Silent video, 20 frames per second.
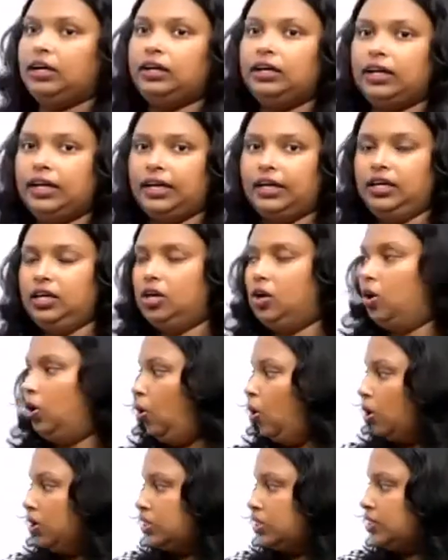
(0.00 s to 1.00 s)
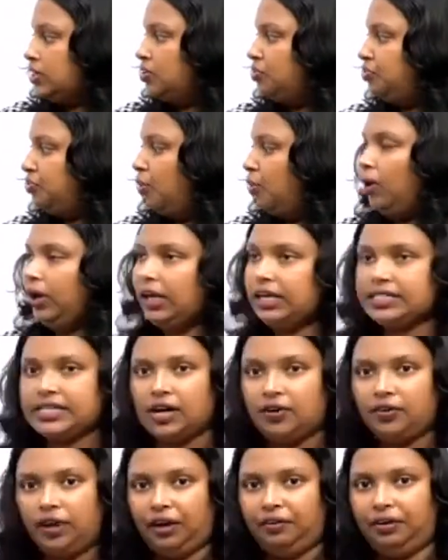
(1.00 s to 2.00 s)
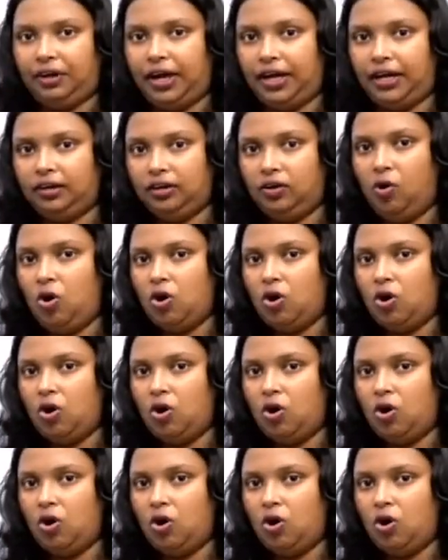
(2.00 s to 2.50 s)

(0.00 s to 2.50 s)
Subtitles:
Clear? Cos 4x, how can we write?